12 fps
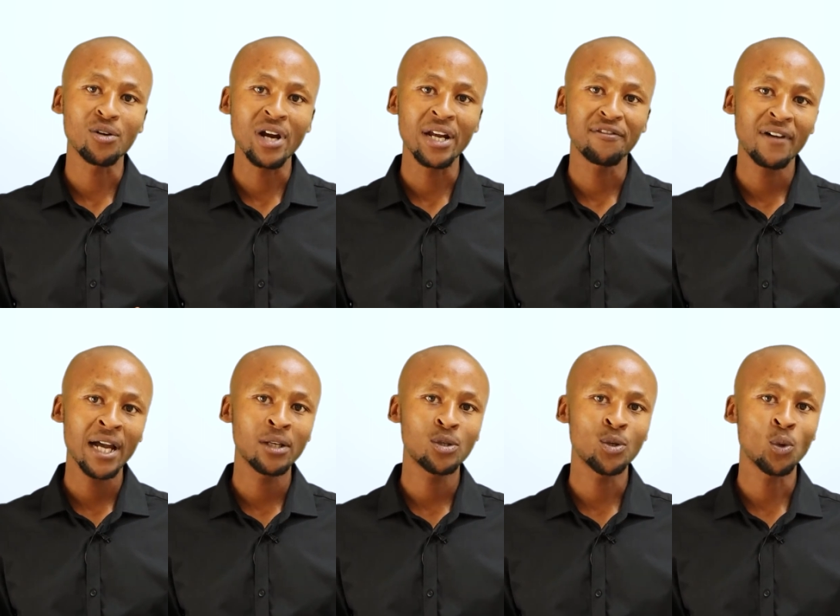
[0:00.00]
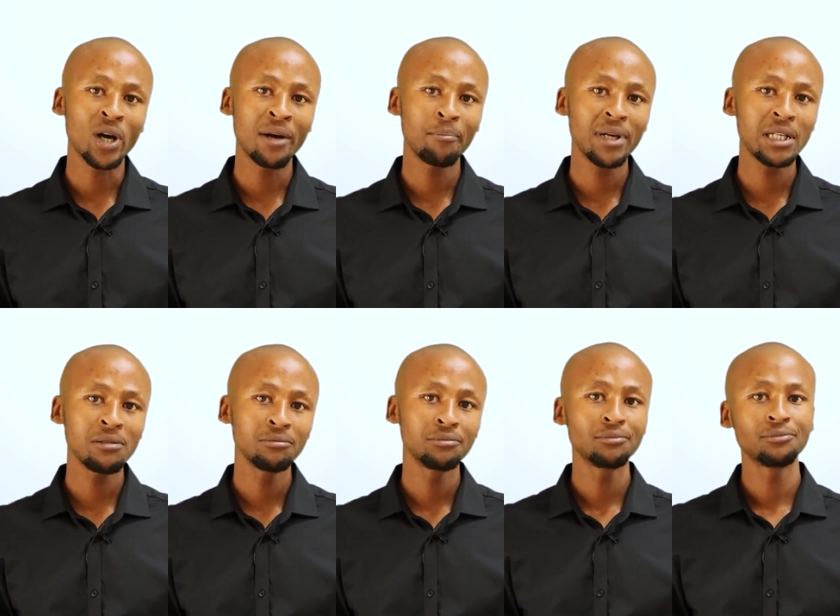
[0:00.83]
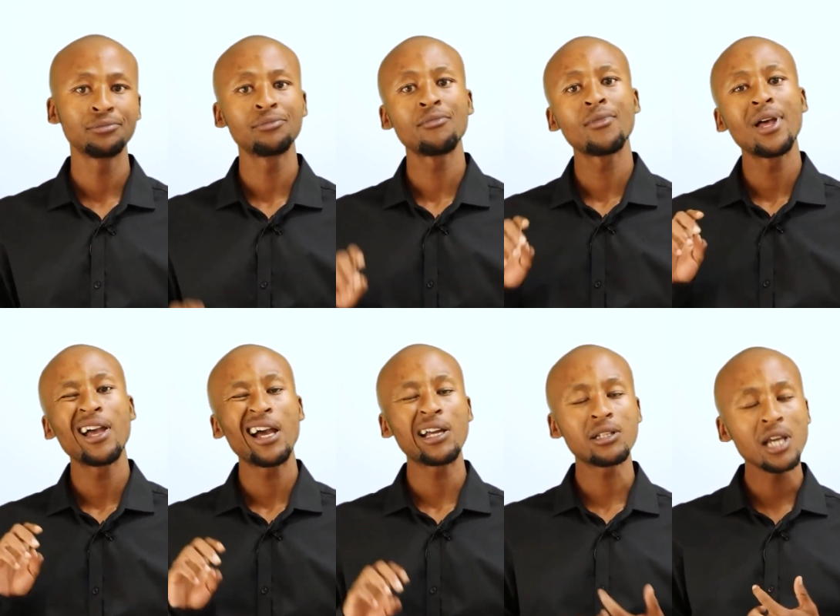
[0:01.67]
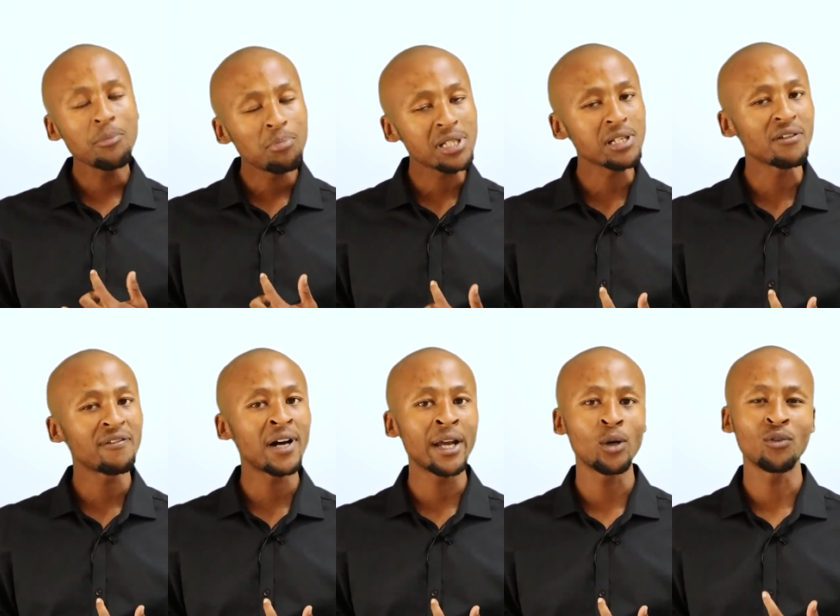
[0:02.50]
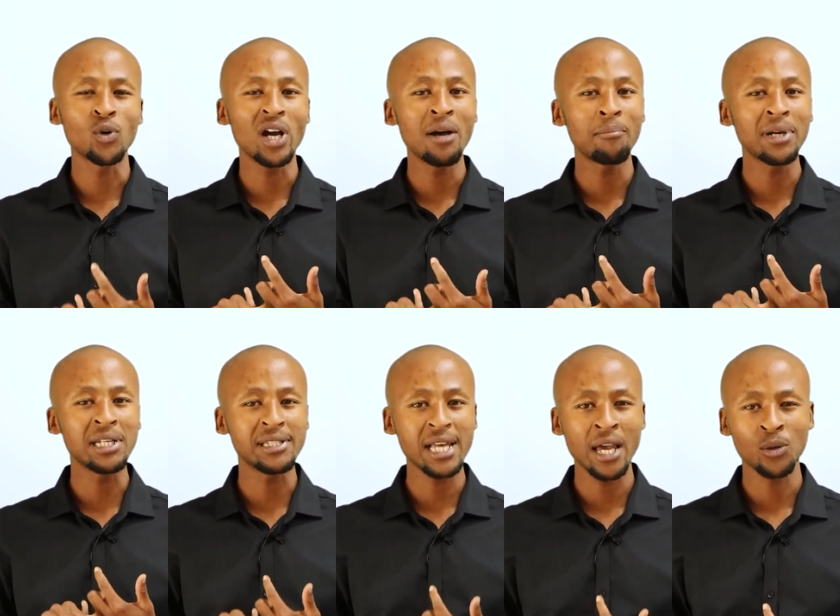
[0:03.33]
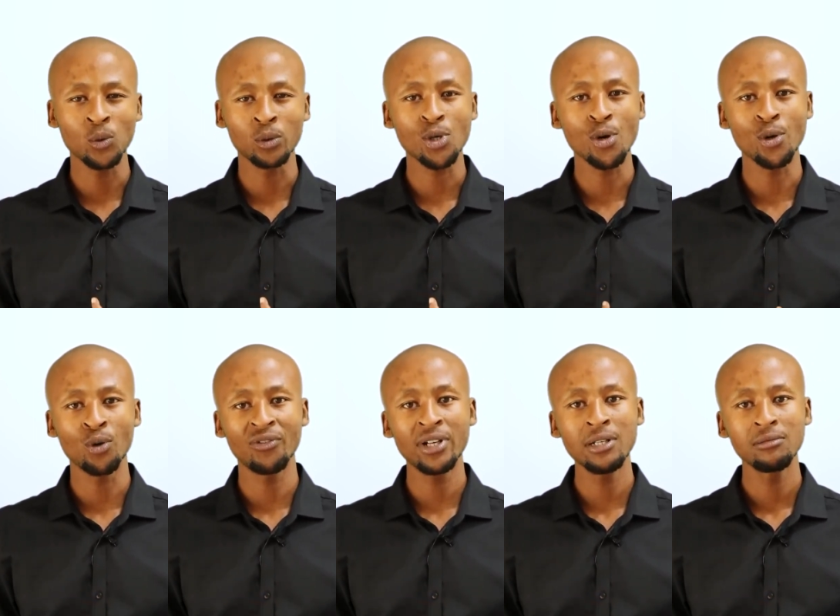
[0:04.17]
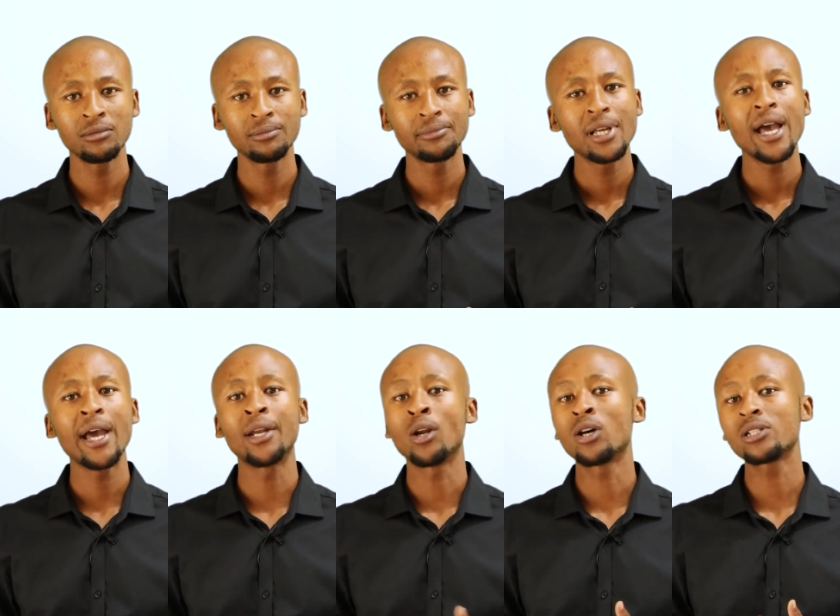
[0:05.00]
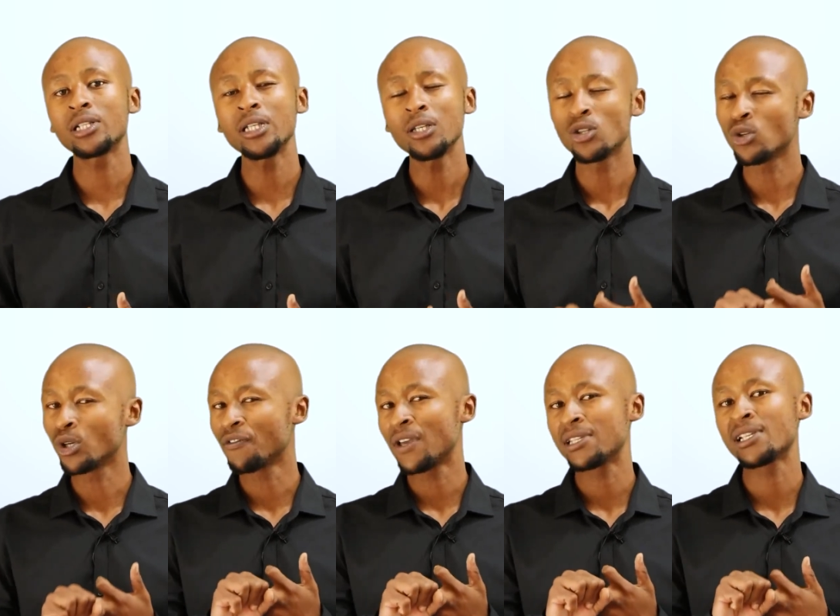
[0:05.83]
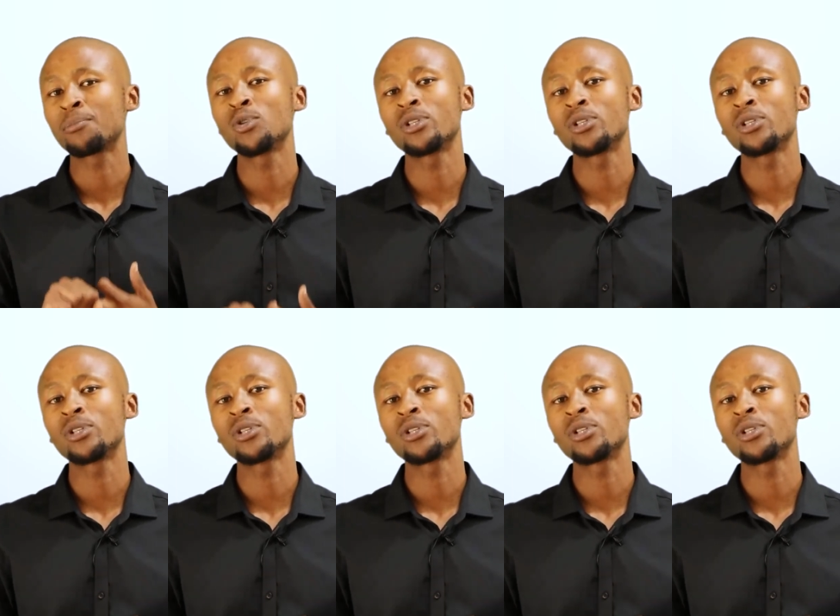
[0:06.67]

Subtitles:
rand fine to your company, a 10% fine of your company's annual turnover, and lastly, you could face up to